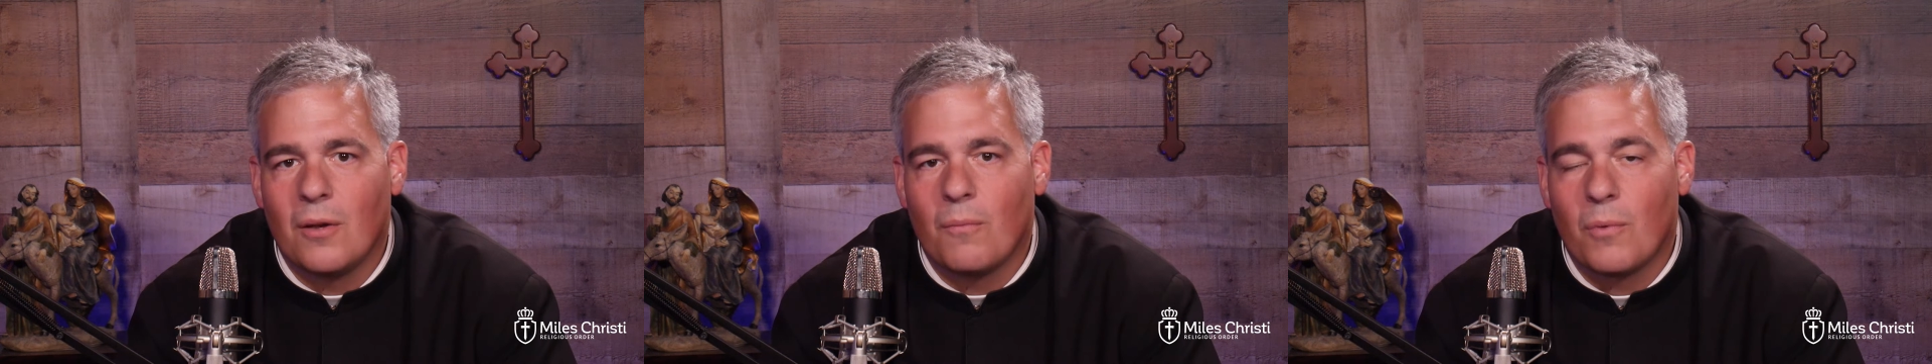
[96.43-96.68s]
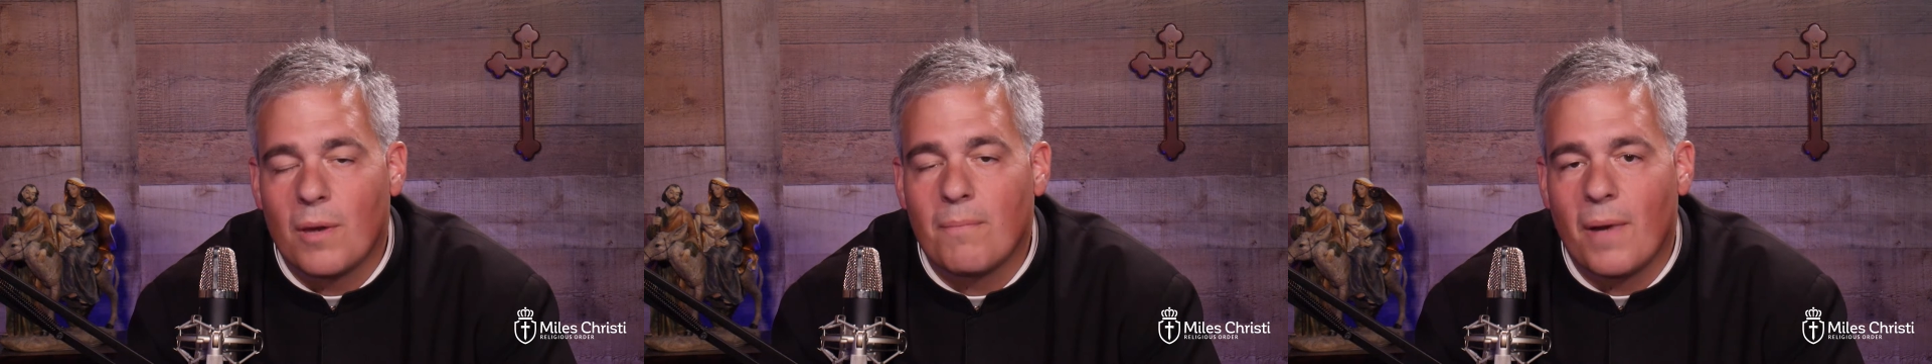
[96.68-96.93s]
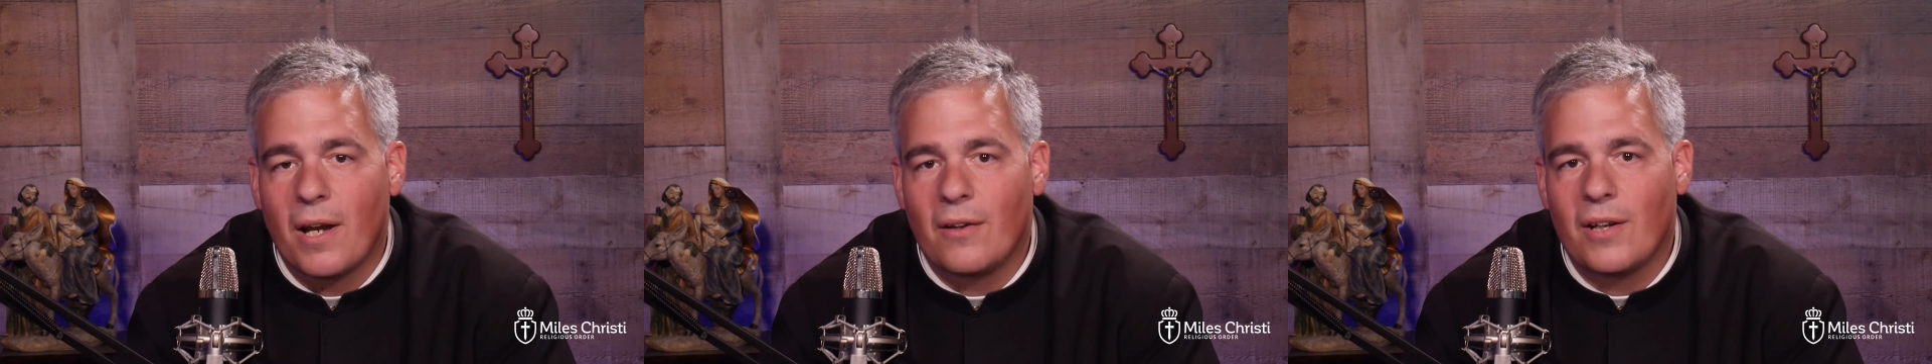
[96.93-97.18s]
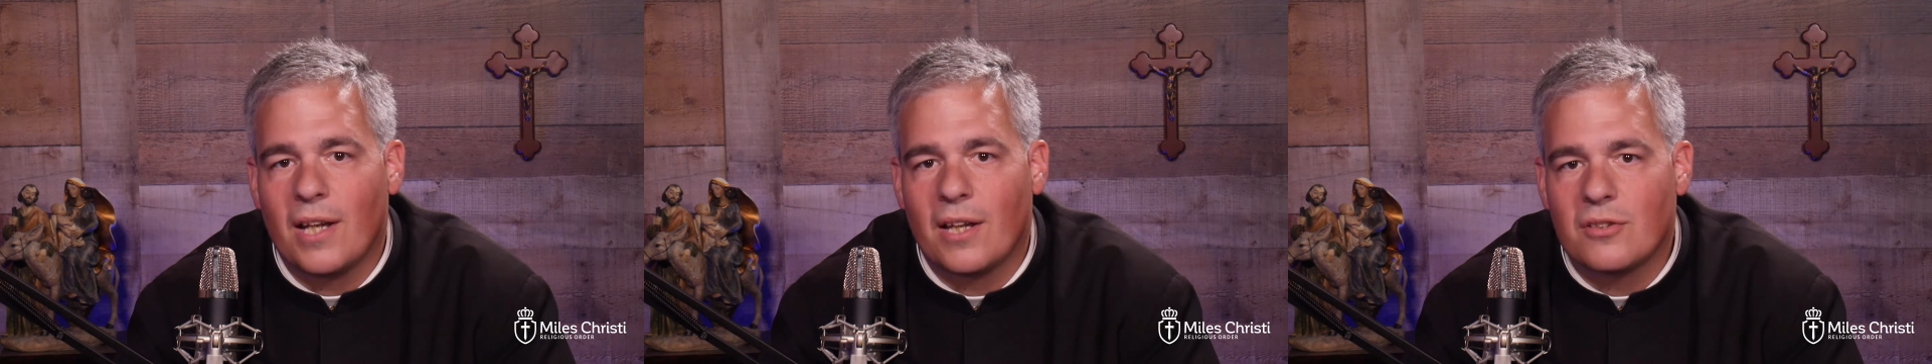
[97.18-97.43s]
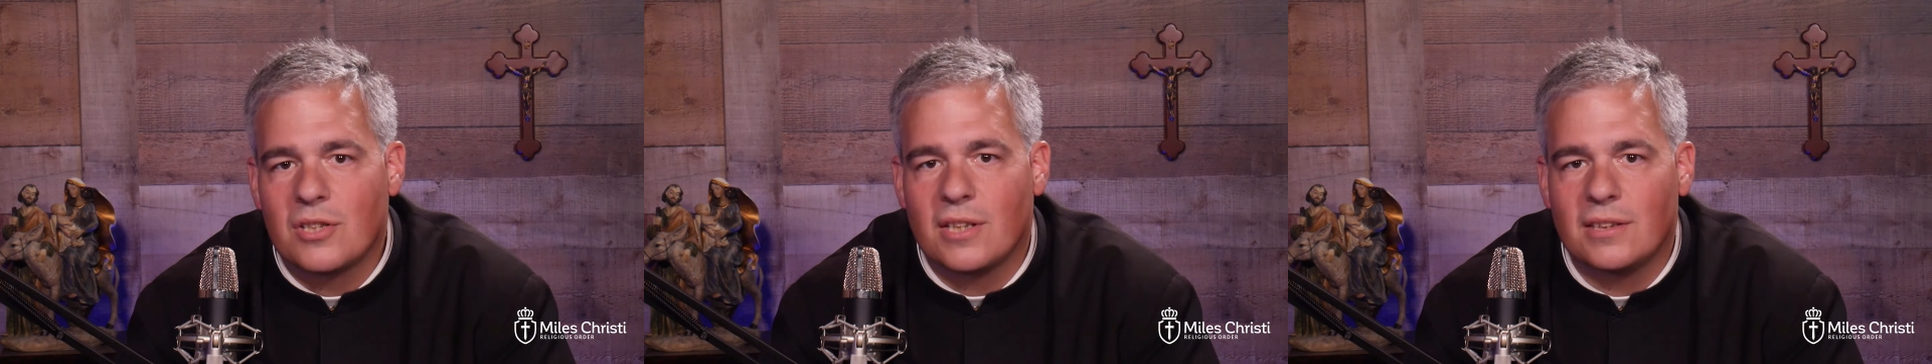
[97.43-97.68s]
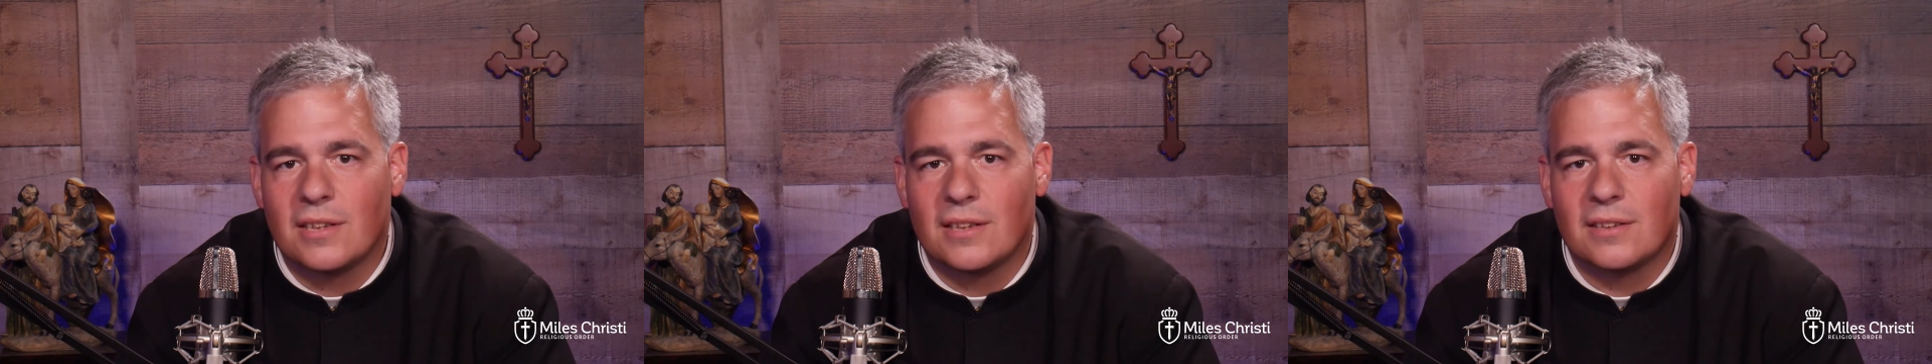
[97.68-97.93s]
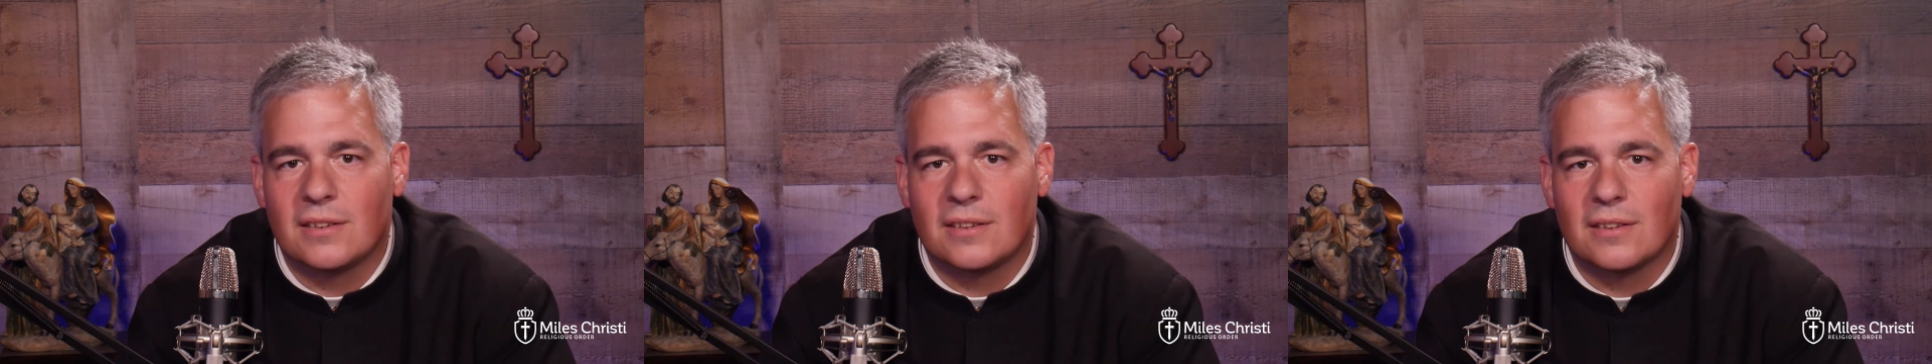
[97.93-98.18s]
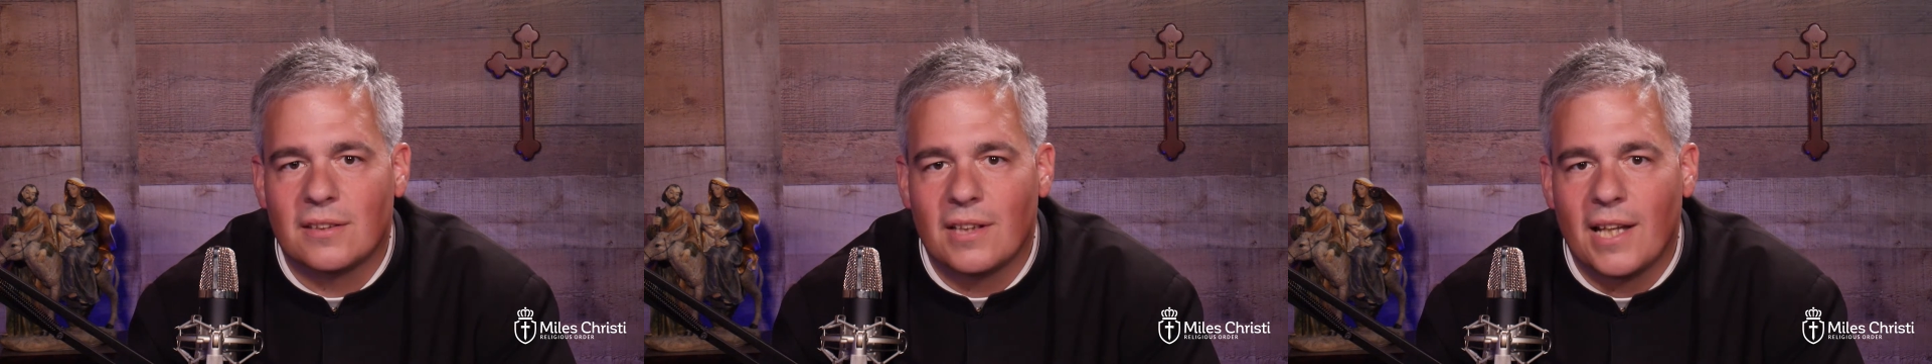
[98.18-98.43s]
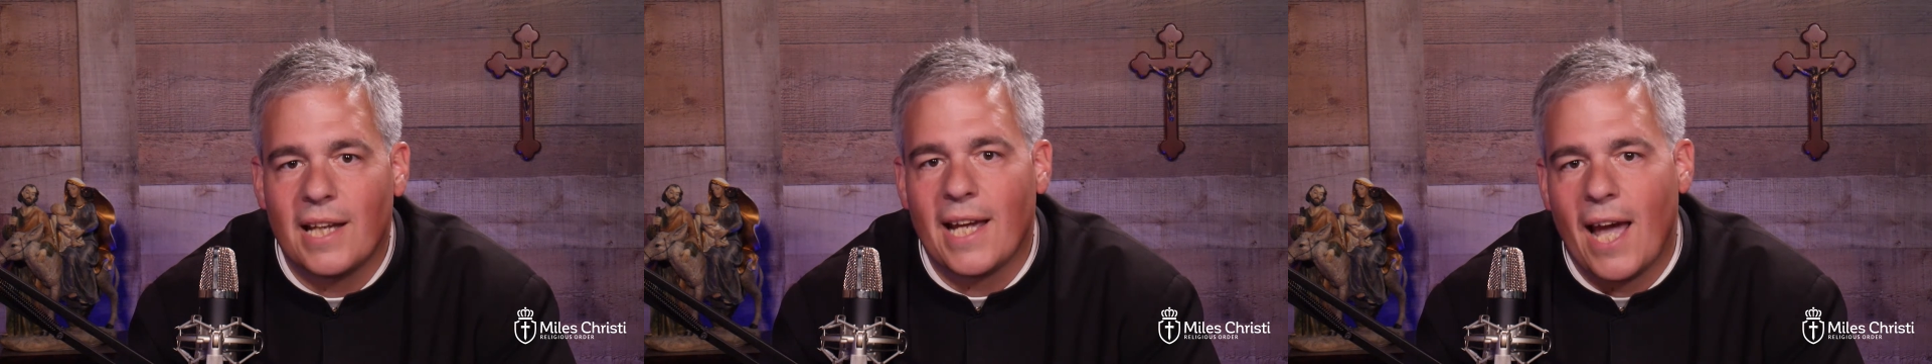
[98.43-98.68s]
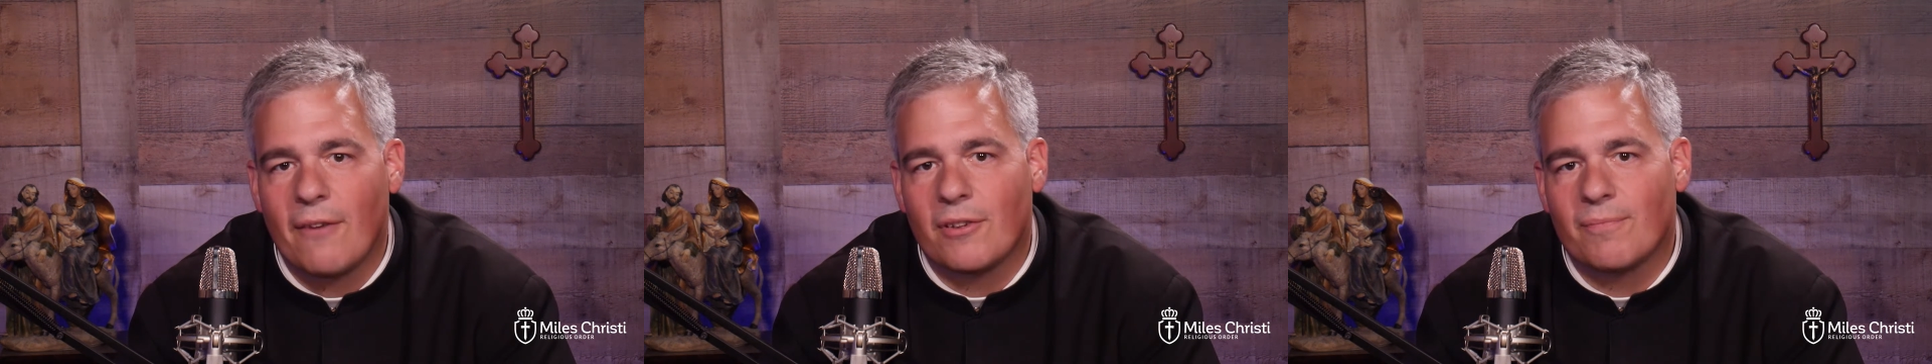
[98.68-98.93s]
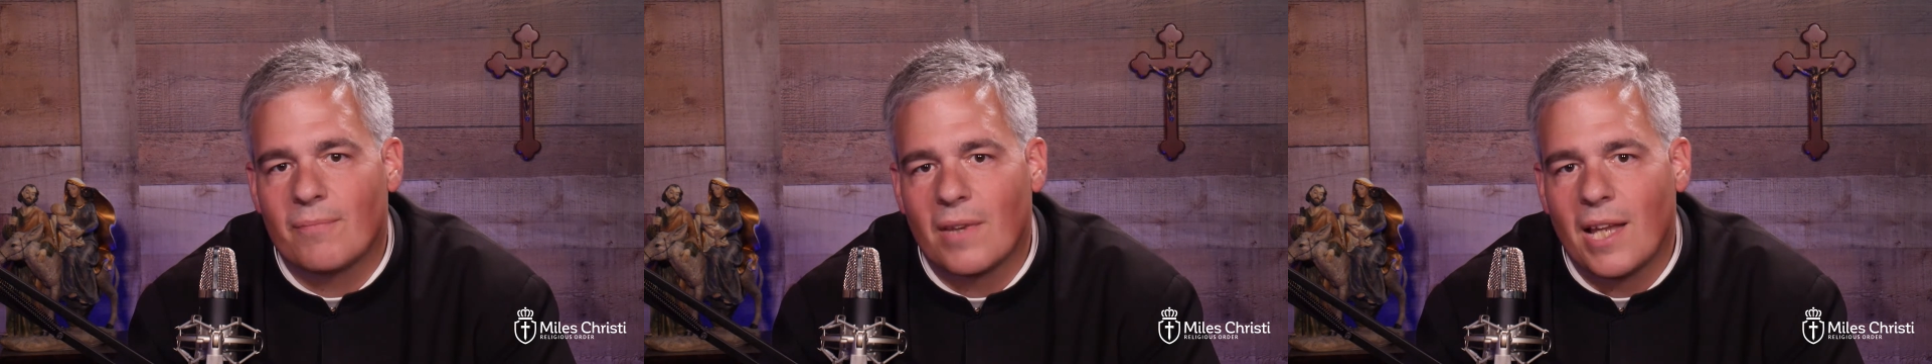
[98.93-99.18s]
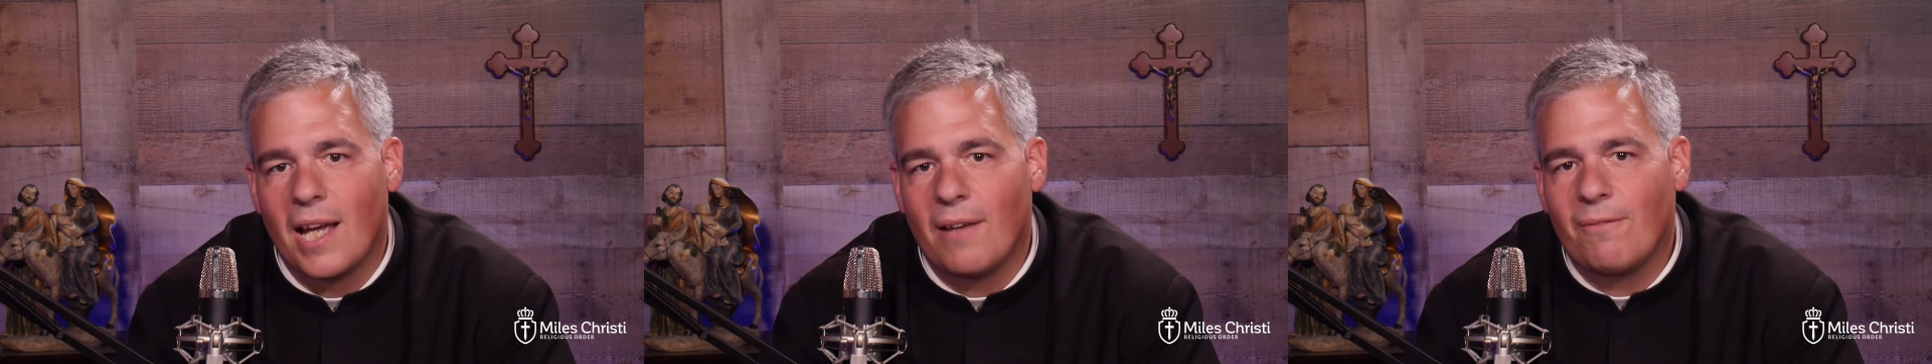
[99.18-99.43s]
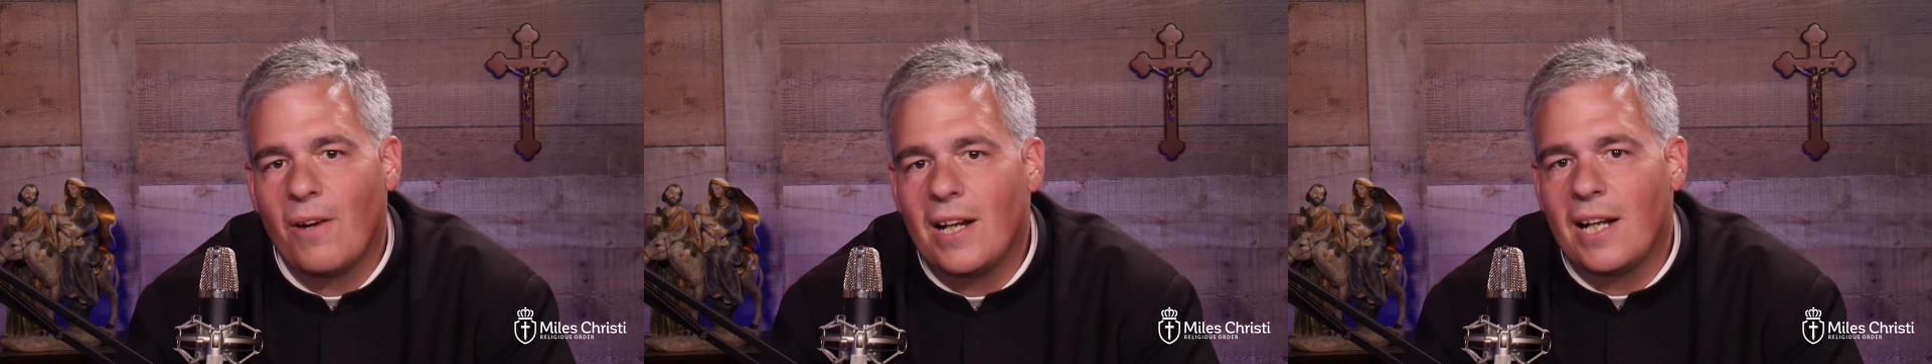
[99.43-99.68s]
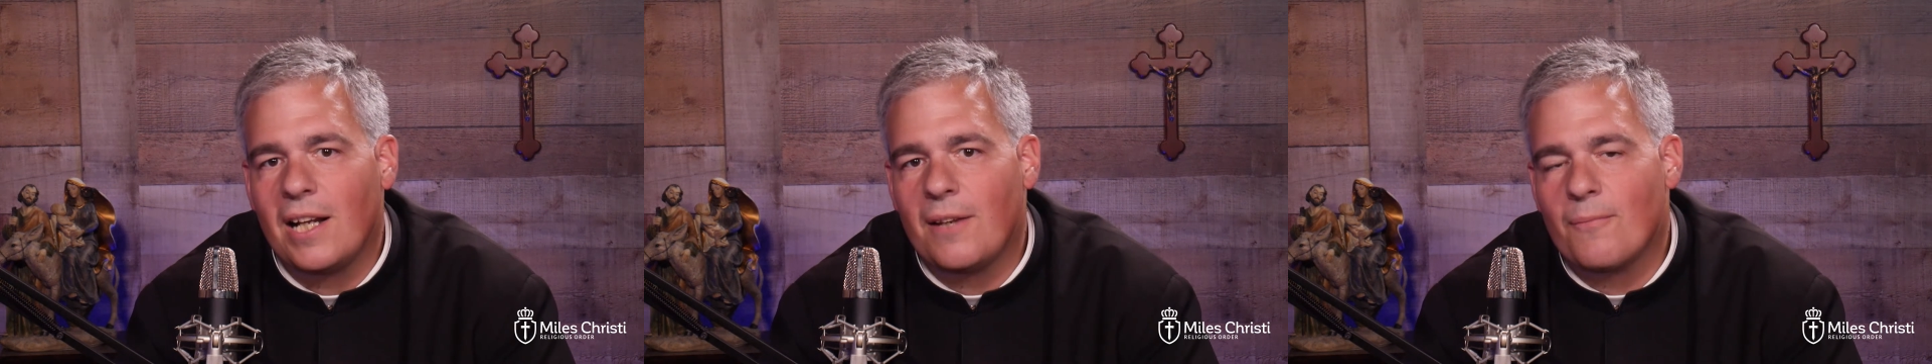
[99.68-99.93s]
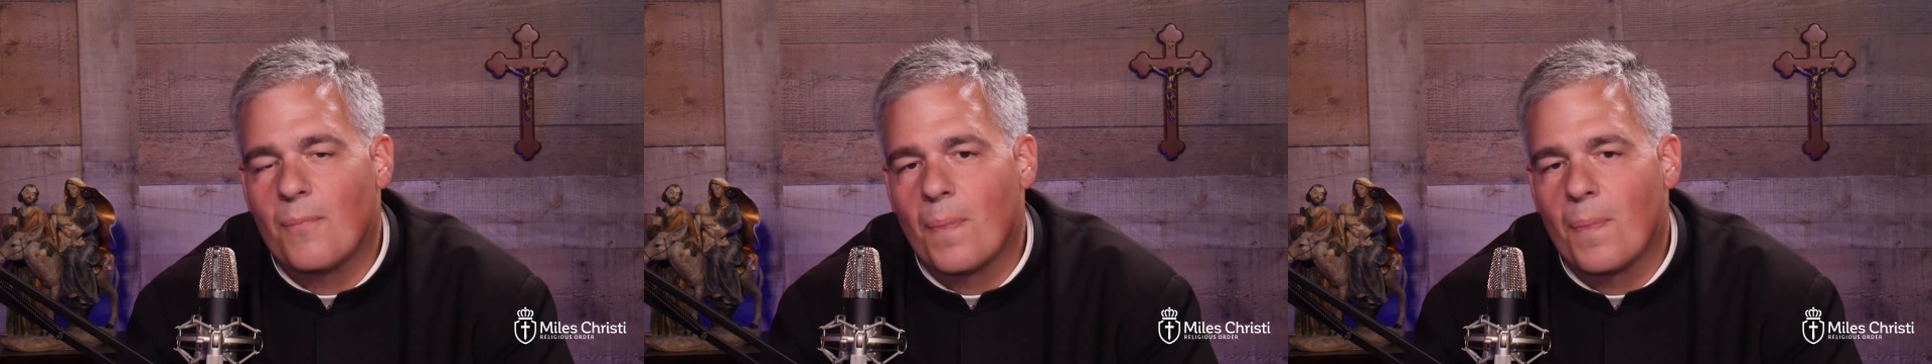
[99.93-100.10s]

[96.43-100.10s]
with Mary and Jesus in heaven. And finally,